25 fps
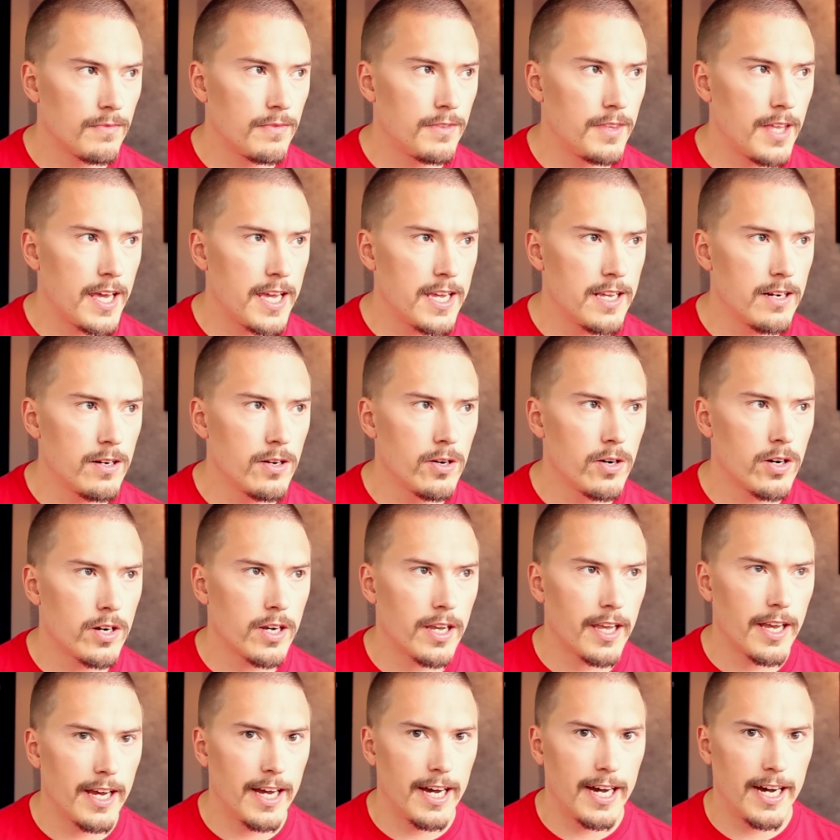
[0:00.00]
they
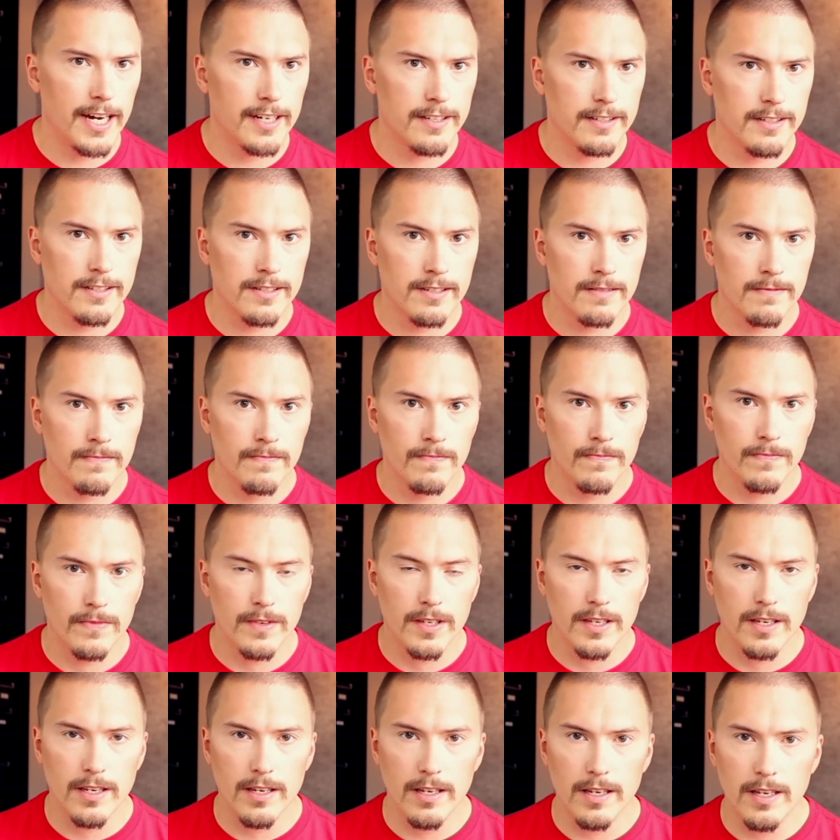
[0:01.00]
look at
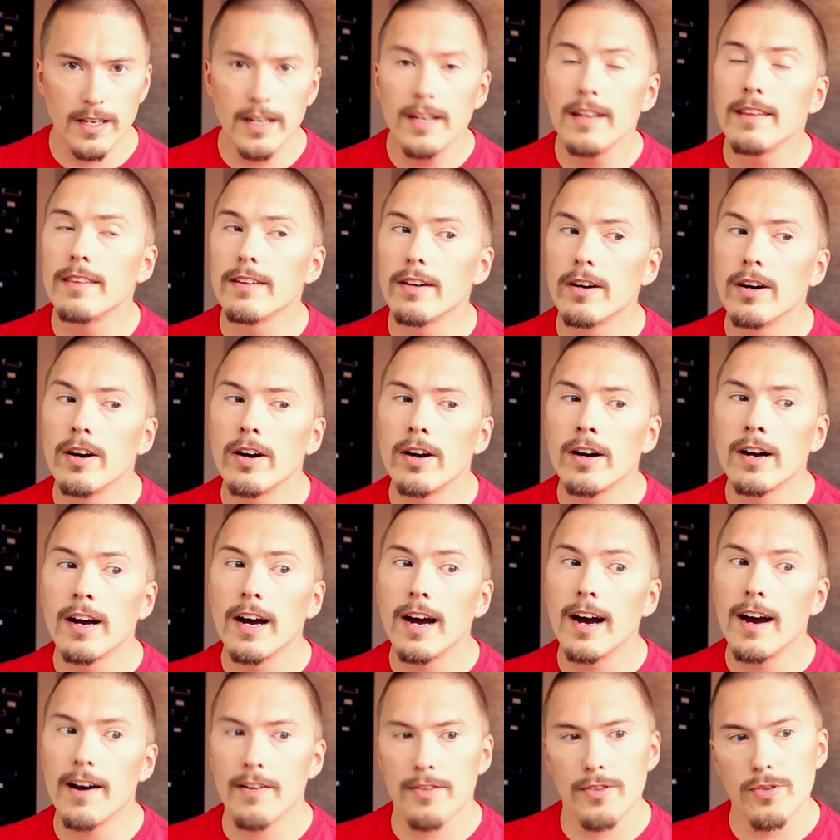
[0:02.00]
either
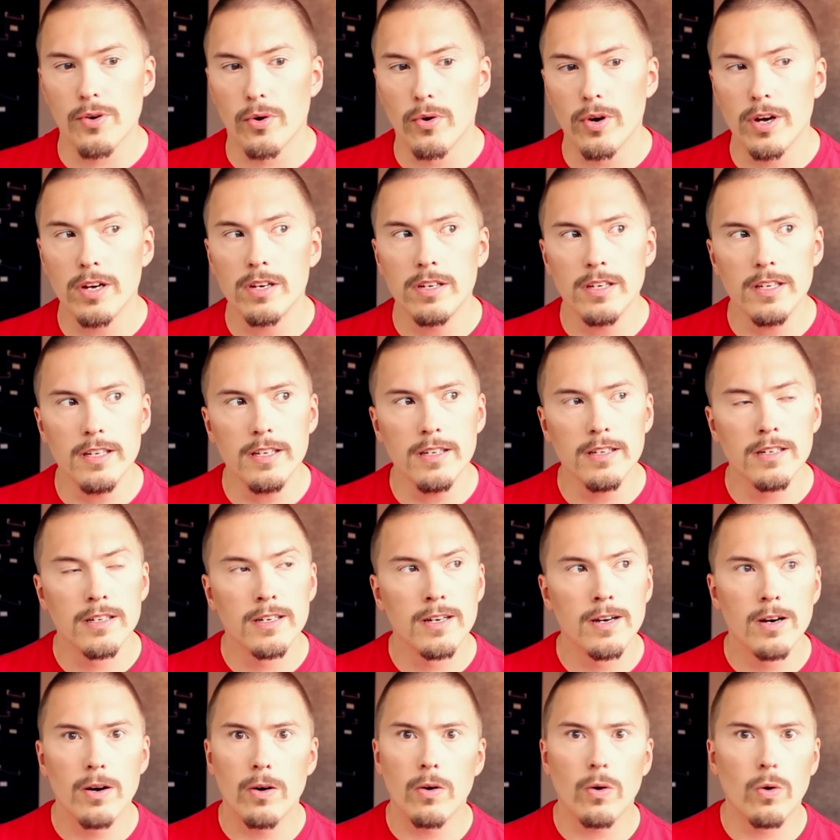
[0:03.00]
authority
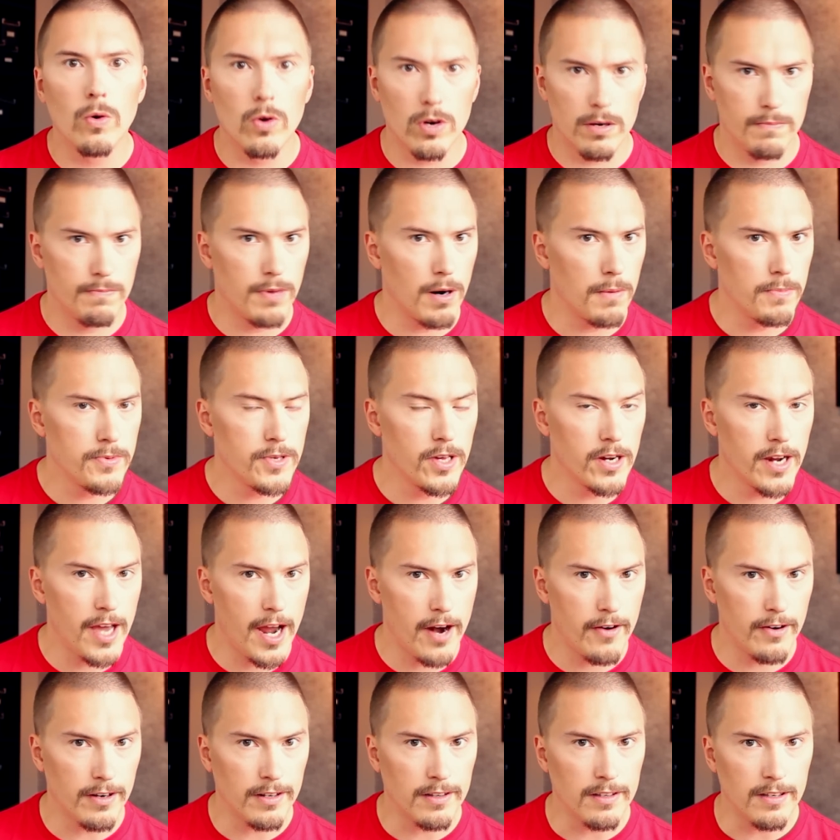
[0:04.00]
or
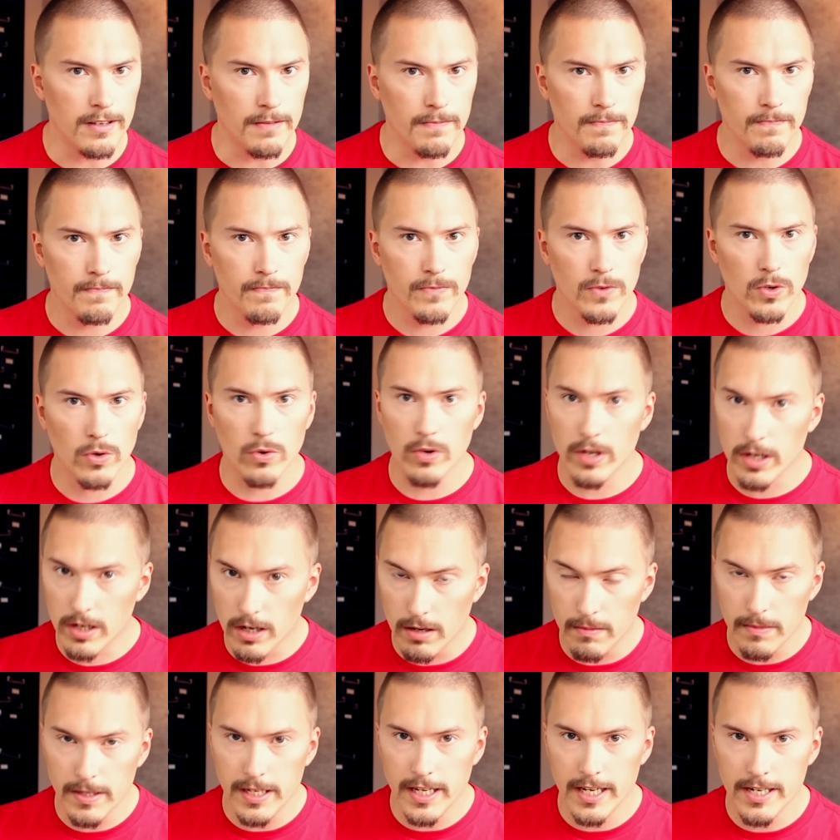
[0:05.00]
popularity, or a
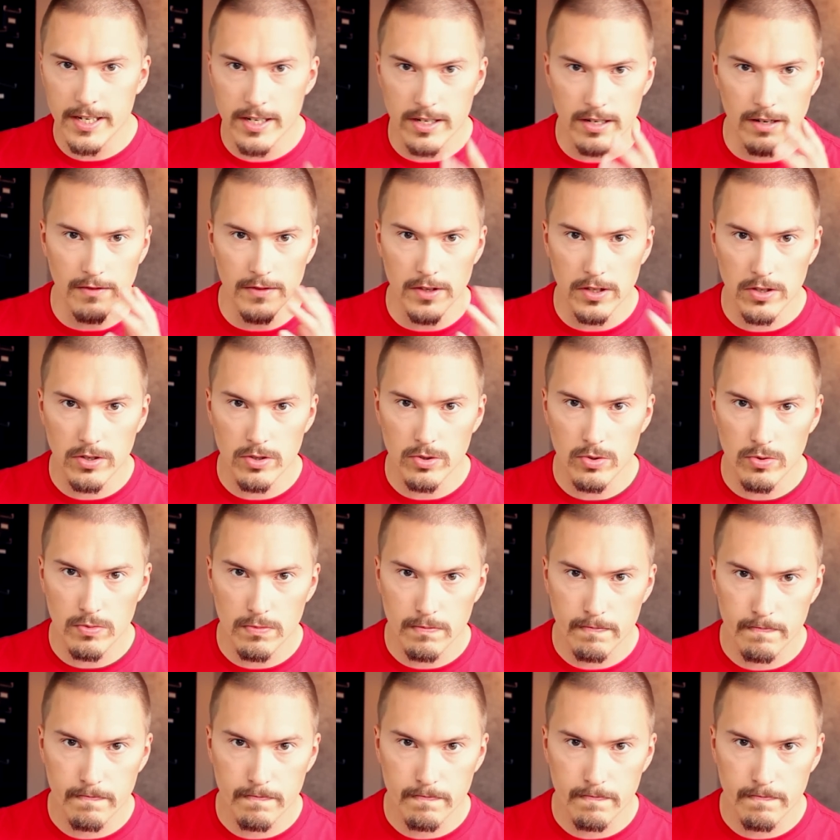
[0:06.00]
combination of the two.